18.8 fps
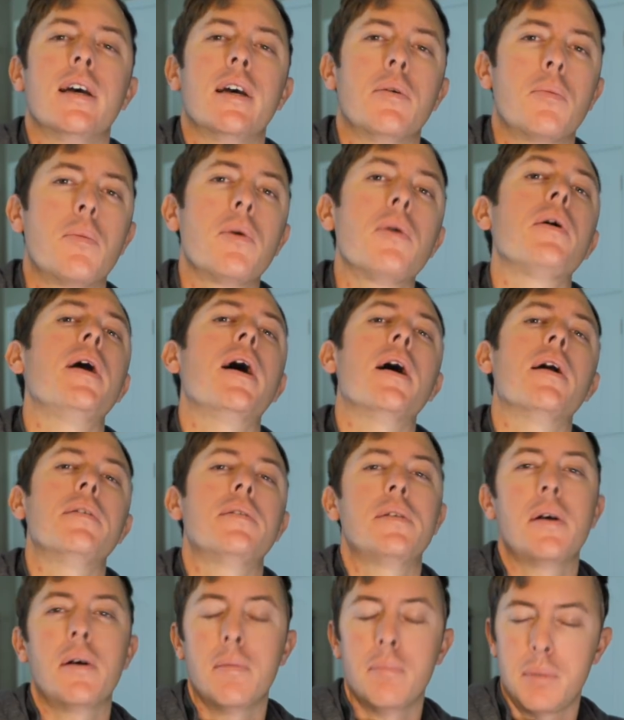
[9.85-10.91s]
And we've got
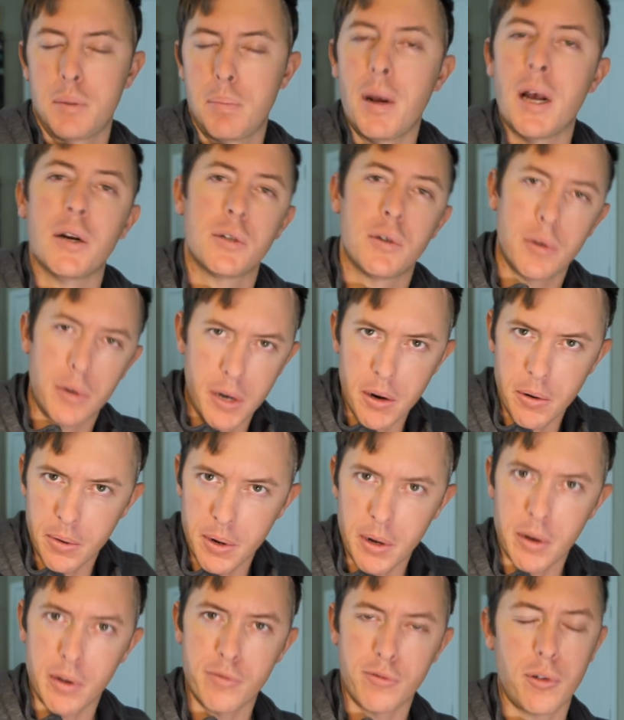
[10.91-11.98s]
something special
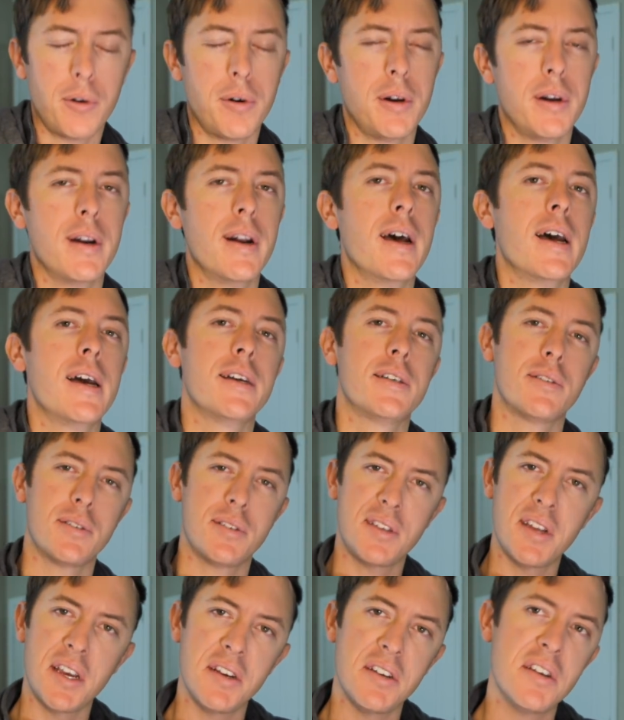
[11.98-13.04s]
going on for you today, so
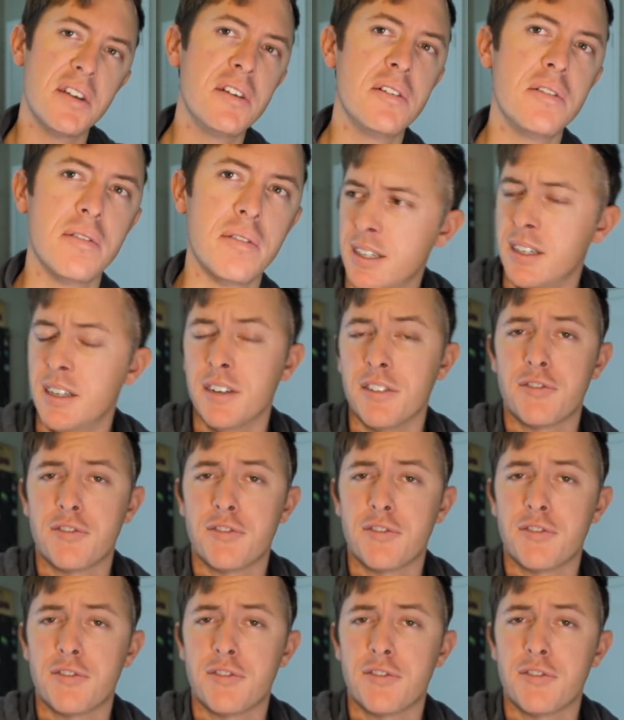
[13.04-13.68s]
stay tuned.